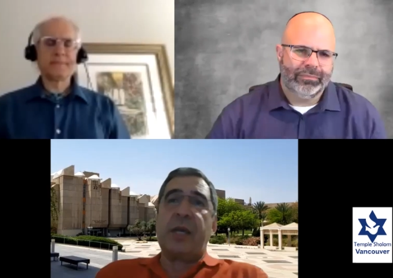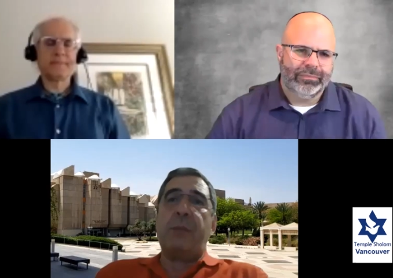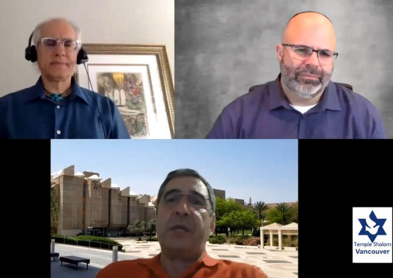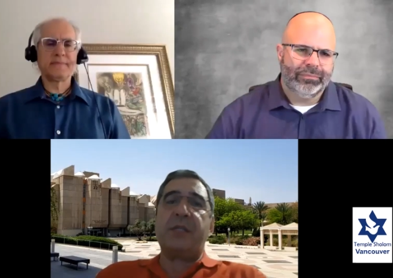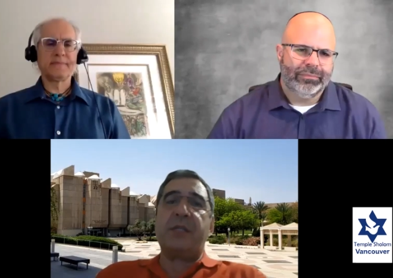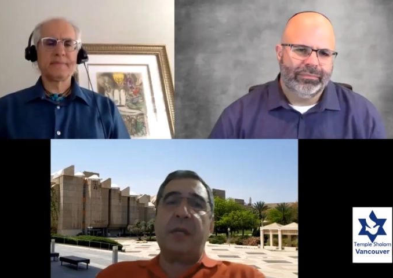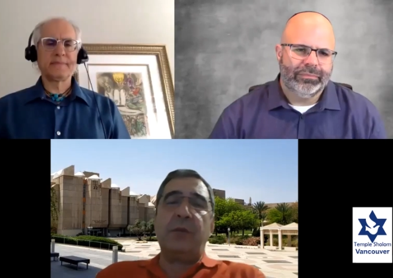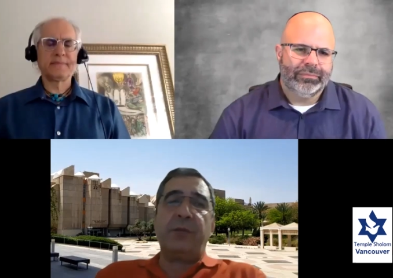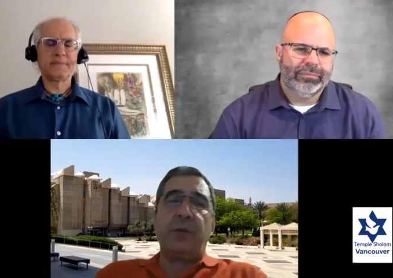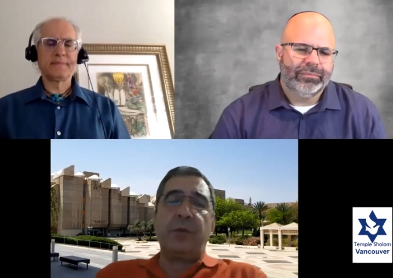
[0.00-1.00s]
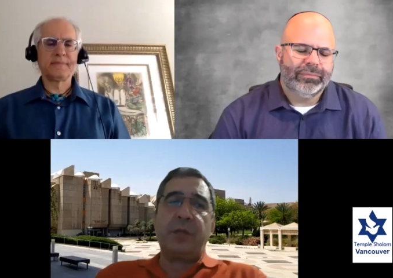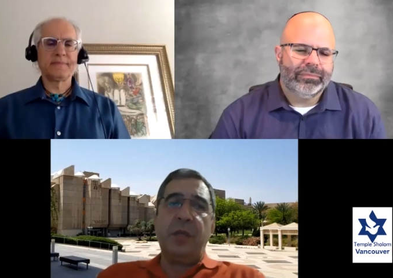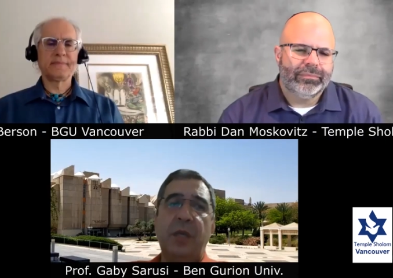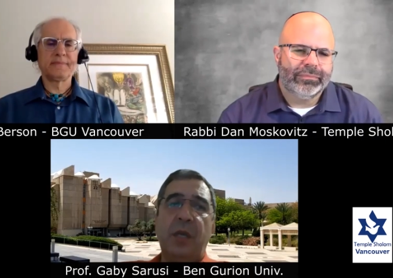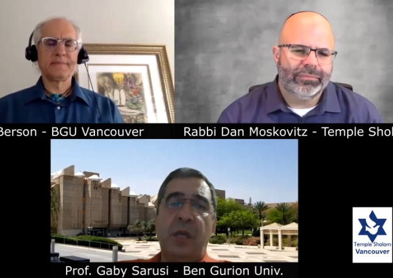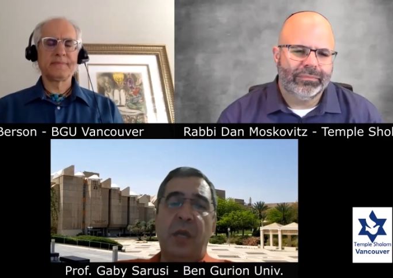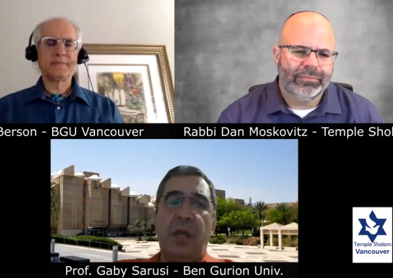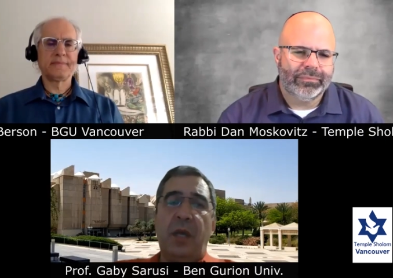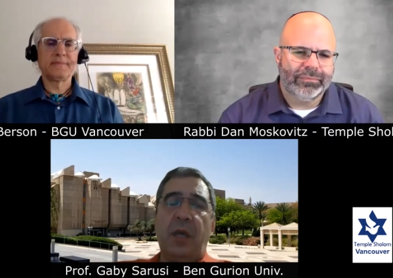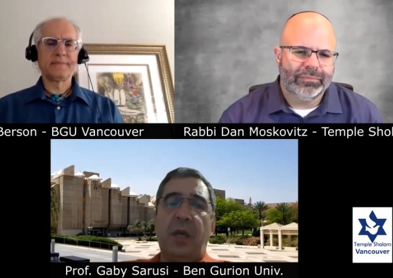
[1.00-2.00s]
Speaker 1: some extent, of course
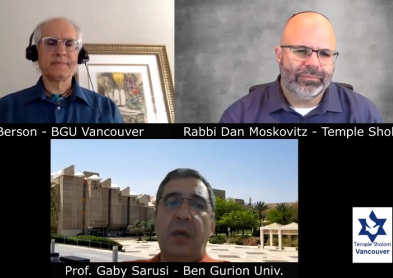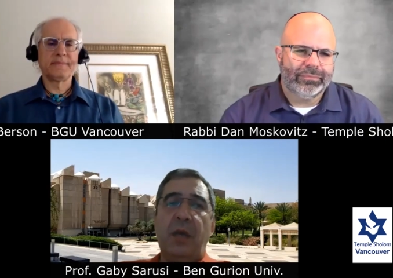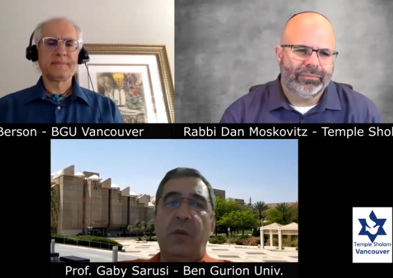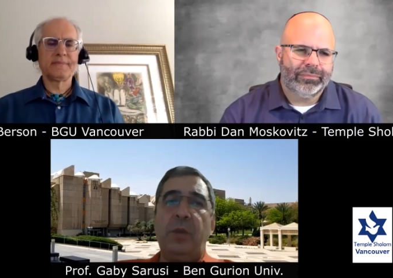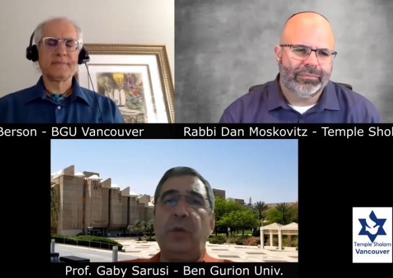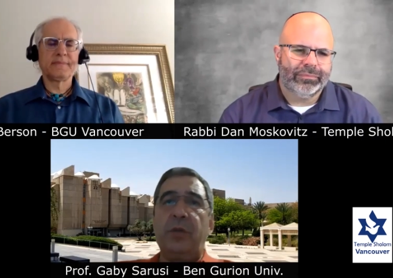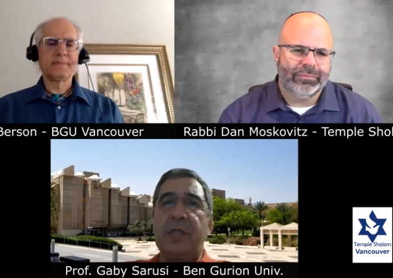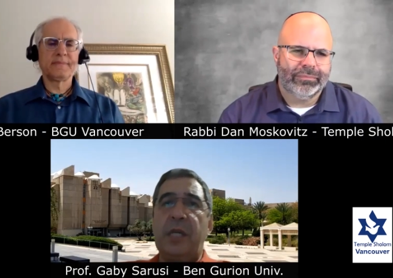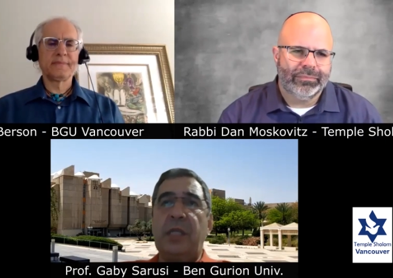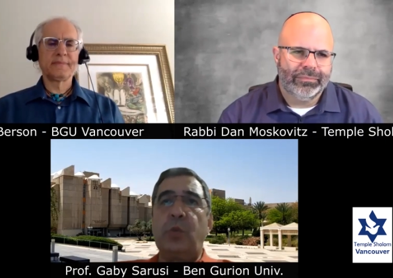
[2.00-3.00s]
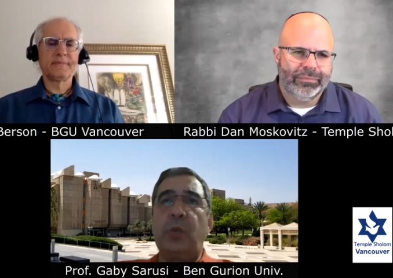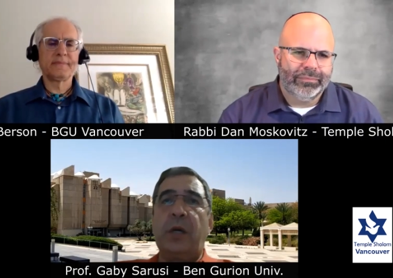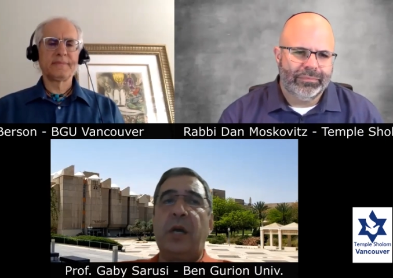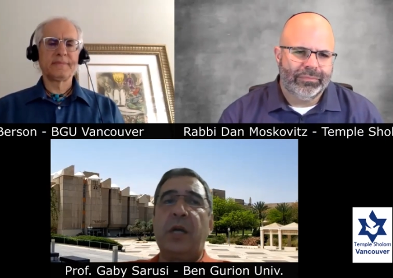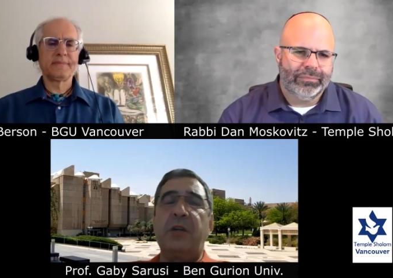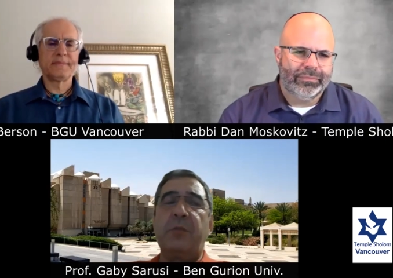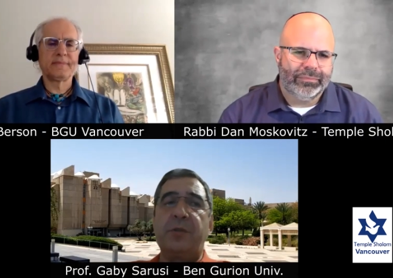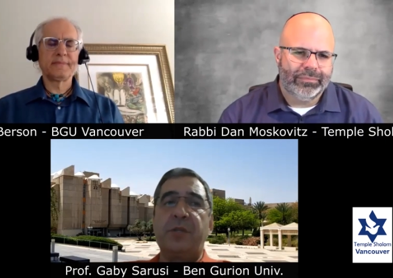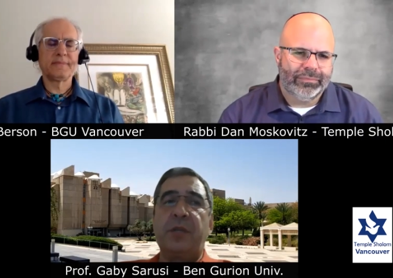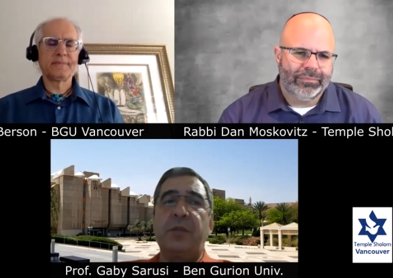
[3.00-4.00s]
we don't say that we are
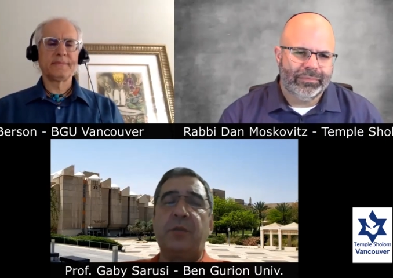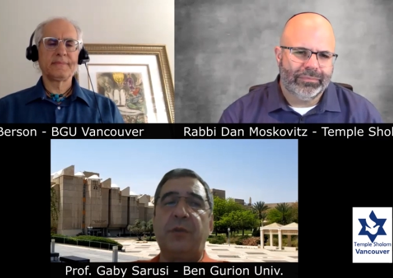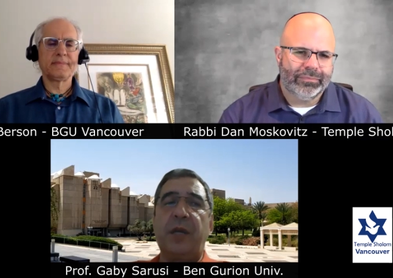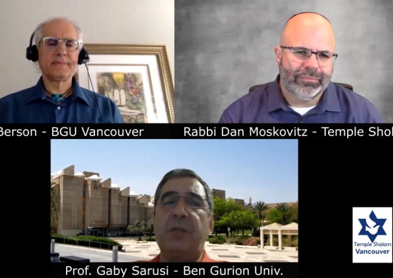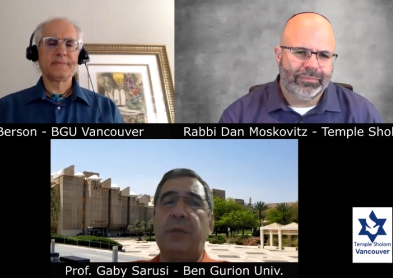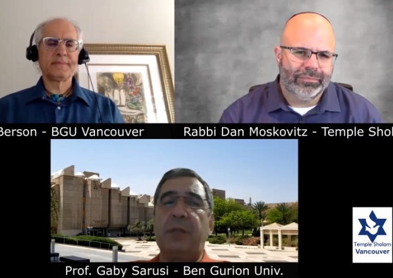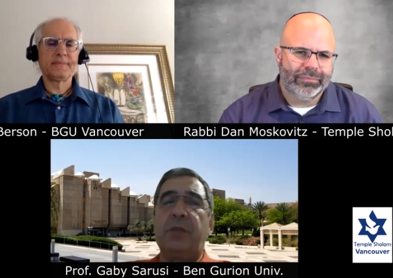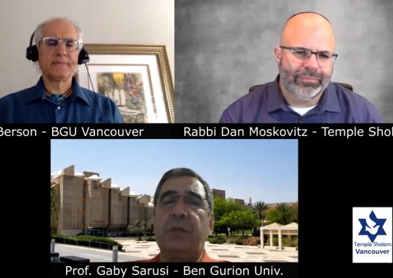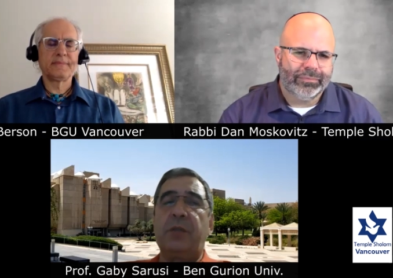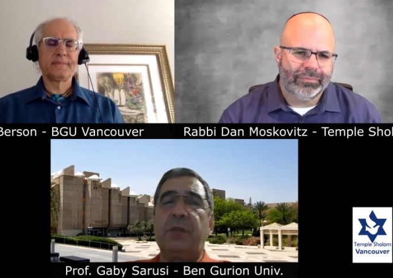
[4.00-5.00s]
100% correct, but to